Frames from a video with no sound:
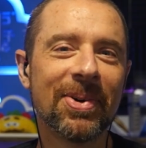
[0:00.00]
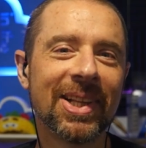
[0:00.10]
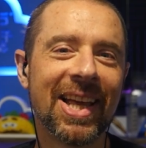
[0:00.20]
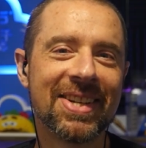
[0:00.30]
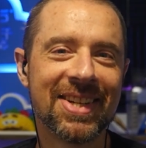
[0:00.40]

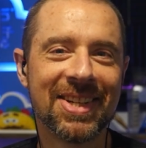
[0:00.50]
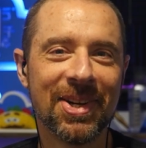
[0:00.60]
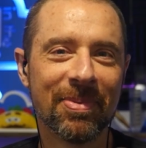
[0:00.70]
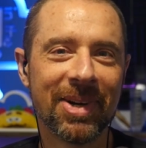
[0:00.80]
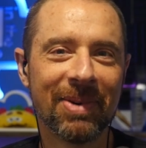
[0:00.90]
alleged
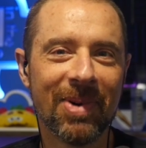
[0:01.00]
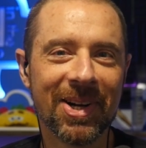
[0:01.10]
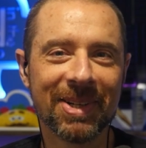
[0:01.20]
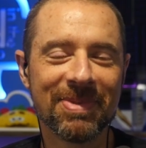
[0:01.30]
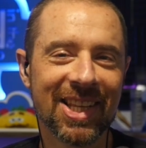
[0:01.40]
human, and
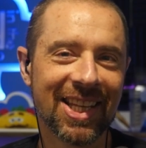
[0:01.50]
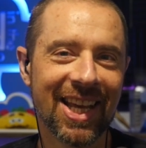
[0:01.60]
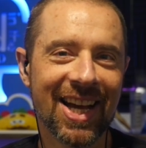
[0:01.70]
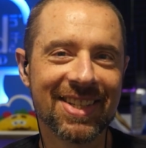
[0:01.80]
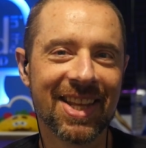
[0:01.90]
welcome to the
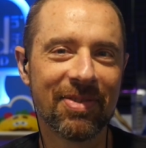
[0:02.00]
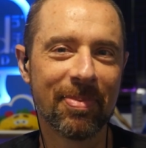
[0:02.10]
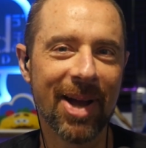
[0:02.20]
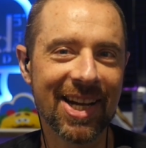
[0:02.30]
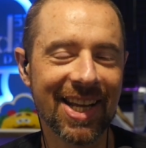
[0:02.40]
Chaos Lever
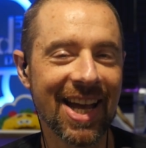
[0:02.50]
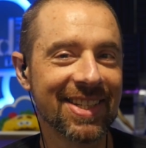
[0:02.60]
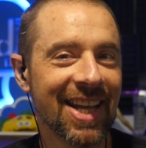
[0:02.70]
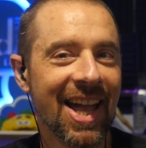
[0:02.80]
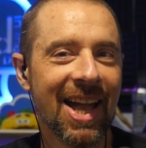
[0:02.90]

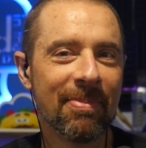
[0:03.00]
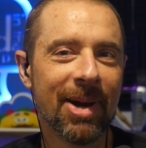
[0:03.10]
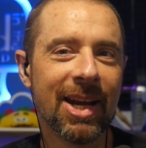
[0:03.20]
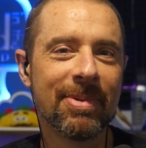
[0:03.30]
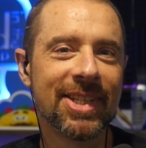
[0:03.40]
podcast.
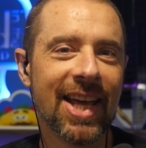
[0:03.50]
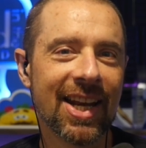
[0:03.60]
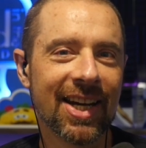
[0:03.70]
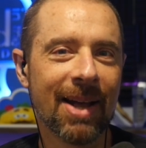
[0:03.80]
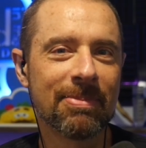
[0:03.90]
My name is
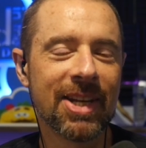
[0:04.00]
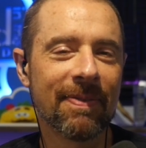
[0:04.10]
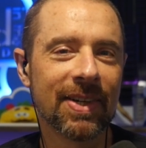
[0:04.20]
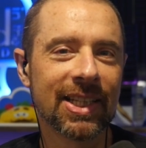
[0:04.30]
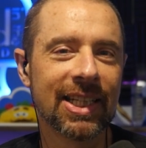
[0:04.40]
Ned, and I'm
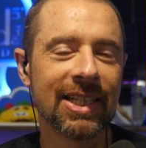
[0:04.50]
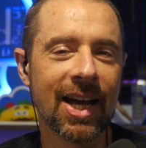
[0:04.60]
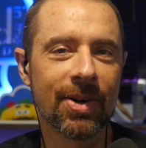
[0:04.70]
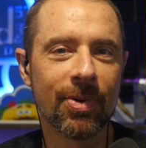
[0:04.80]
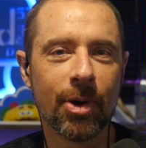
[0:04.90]
definitely
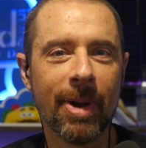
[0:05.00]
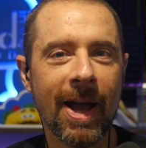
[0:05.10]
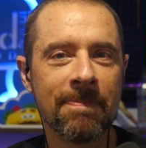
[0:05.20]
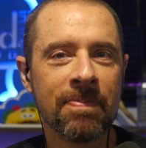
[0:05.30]
not a robot.